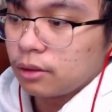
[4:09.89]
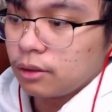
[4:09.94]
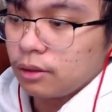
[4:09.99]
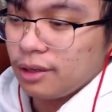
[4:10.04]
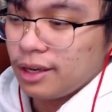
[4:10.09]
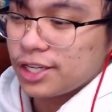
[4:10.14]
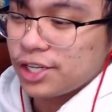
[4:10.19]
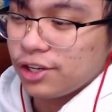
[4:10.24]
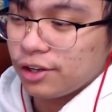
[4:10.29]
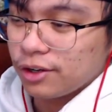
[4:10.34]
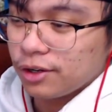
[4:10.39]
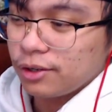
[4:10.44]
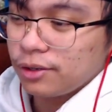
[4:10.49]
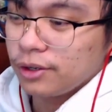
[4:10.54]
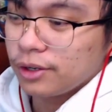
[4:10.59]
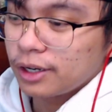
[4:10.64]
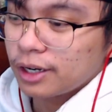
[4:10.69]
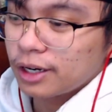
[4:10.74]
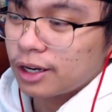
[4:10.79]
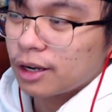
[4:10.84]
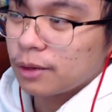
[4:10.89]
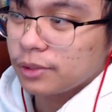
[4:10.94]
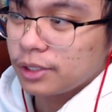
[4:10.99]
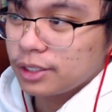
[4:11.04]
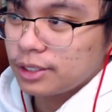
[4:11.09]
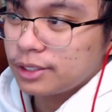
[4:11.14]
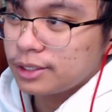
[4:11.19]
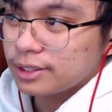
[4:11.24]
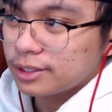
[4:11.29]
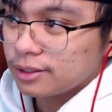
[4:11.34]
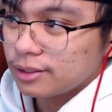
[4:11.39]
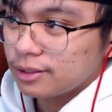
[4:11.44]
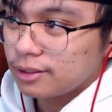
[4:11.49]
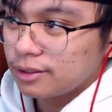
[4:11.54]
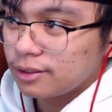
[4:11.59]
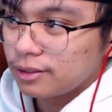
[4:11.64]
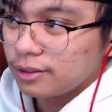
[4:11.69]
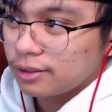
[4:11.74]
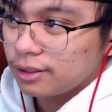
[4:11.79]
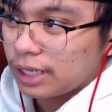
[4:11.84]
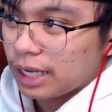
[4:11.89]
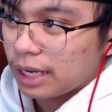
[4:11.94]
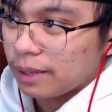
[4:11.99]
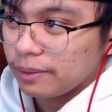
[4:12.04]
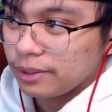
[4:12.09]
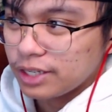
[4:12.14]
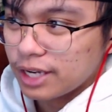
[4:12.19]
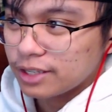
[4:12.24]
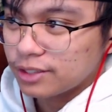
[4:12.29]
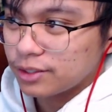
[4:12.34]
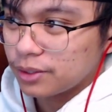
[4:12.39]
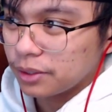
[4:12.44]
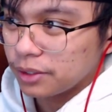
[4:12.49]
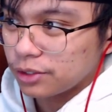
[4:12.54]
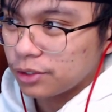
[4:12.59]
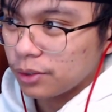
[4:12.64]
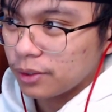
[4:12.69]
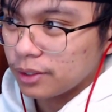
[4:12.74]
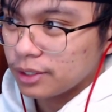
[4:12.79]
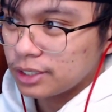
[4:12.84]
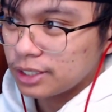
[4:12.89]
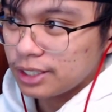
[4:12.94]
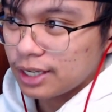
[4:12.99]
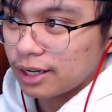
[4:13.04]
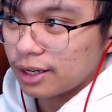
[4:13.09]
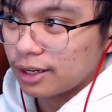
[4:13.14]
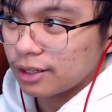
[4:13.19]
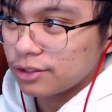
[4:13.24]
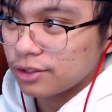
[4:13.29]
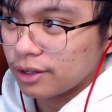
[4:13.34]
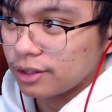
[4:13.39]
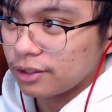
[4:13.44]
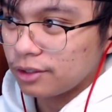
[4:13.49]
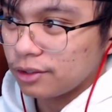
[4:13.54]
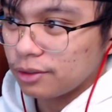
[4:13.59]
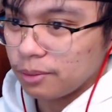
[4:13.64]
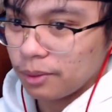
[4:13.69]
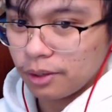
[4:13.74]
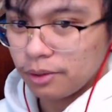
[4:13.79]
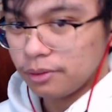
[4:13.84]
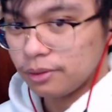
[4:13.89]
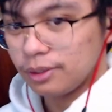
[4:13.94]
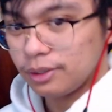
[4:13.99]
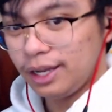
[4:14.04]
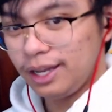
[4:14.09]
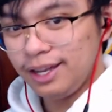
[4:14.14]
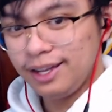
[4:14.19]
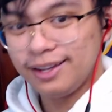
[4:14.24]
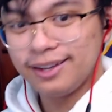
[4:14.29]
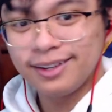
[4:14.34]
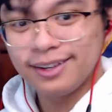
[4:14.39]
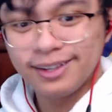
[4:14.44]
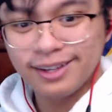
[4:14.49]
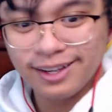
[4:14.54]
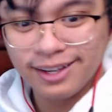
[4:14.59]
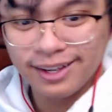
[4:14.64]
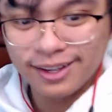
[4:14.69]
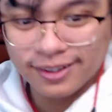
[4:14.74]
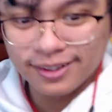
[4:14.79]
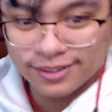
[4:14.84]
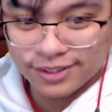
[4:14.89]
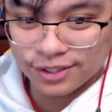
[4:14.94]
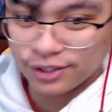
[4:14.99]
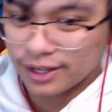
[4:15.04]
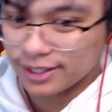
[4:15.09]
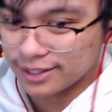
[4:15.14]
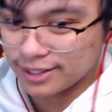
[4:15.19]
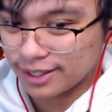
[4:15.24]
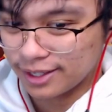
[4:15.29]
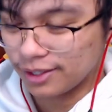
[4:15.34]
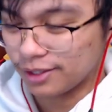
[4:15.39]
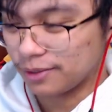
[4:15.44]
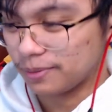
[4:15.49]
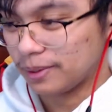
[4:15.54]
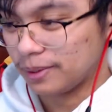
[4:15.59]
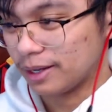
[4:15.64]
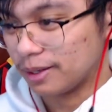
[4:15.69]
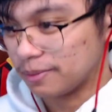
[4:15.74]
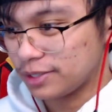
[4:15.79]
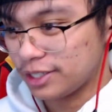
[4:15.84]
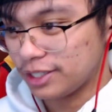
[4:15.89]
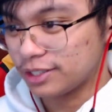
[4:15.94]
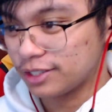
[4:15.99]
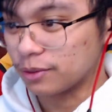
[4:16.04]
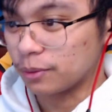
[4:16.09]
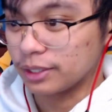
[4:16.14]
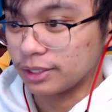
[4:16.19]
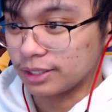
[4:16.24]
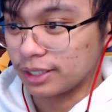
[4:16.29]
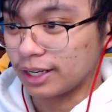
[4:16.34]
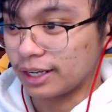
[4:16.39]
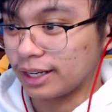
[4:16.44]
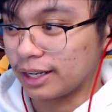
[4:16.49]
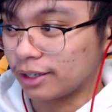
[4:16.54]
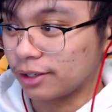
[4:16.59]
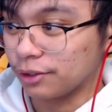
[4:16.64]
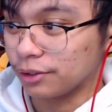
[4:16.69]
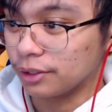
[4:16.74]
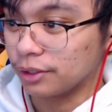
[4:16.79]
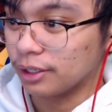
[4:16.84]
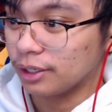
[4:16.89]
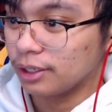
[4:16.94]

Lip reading: Yeah, Shion, you gonna come with us? I mean, she has no other choice. She's not gonna try to kill him, though. She tries to kill him. She's the one who's gonna get killed.